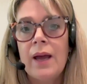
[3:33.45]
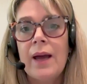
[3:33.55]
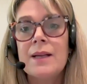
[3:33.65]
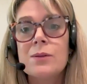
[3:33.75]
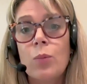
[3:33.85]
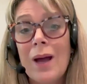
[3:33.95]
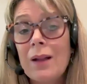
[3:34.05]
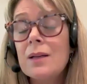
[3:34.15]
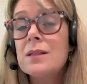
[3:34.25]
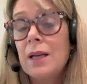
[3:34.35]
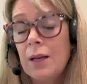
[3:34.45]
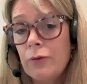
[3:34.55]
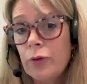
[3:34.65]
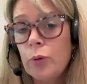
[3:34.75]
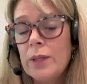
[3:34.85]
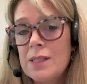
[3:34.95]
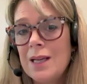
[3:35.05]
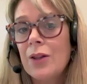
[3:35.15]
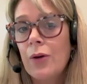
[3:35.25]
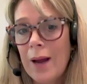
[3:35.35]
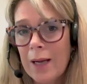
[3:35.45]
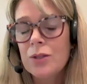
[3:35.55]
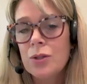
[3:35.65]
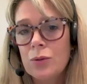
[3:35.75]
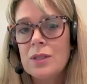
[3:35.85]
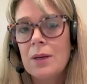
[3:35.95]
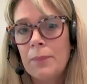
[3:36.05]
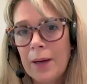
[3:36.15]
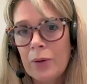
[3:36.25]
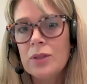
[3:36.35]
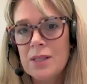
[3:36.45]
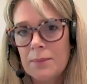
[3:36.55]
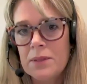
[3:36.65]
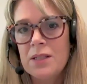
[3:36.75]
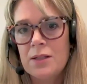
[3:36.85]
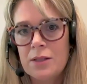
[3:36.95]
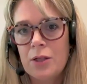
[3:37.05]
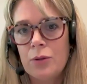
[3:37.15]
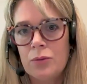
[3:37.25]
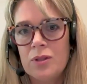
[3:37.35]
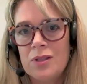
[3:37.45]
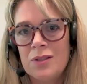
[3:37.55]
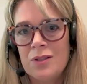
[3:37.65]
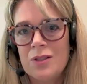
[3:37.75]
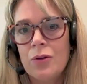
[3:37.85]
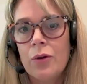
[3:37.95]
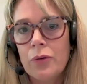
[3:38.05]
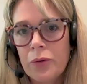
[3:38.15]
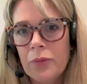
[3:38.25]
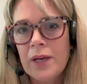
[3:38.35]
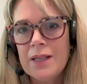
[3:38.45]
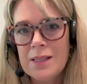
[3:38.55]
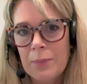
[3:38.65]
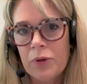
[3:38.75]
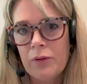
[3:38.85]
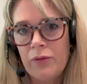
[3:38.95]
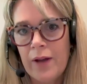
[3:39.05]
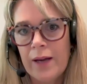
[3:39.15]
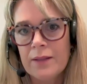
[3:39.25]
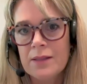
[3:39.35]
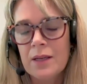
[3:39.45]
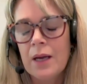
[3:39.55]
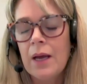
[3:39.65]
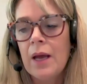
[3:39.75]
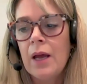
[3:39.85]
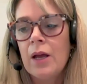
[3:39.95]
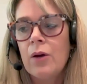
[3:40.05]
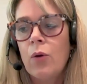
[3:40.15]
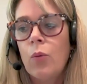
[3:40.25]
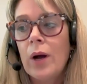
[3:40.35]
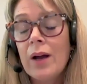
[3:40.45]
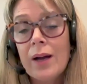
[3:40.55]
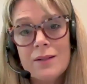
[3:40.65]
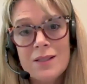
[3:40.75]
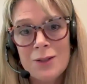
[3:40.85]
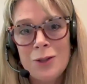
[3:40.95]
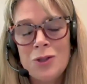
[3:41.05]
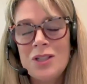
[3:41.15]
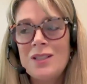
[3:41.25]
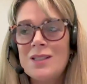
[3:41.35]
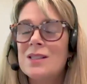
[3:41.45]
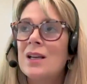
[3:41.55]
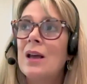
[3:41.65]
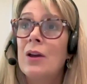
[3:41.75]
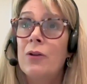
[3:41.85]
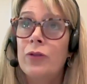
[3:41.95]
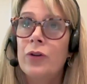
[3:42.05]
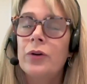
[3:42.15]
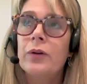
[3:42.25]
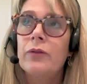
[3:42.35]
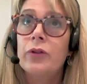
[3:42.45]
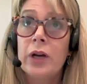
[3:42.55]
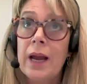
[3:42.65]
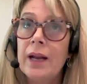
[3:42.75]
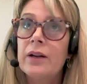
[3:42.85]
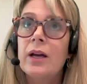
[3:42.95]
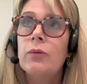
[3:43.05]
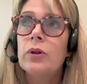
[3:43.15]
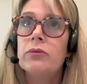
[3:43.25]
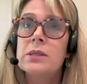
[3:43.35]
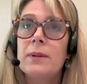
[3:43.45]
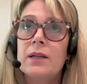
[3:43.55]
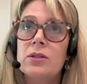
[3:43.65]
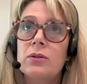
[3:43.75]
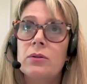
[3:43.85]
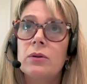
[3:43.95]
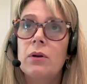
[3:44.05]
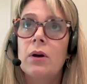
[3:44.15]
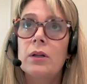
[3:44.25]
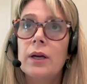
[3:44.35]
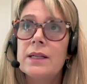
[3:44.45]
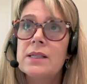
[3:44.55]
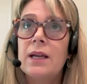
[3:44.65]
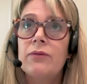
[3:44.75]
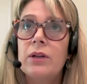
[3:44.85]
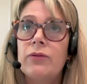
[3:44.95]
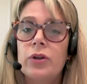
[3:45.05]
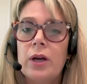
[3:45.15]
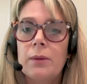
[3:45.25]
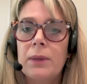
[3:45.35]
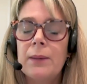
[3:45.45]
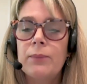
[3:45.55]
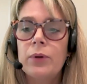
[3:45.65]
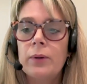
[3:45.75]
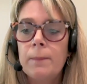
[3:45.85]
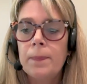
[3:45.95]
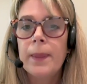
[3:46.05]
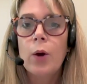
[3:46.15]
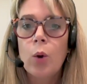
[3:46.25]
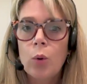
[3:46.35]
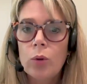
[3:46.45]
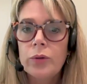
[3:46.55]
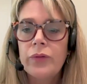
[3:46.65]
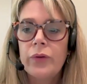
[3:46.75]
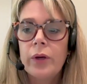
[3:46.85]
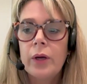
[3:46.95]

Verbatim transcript: as well as influencing their attitudes about substance use. So there are three separate effects. What kind of solutions for, for Canada with respect to online safety for young people hold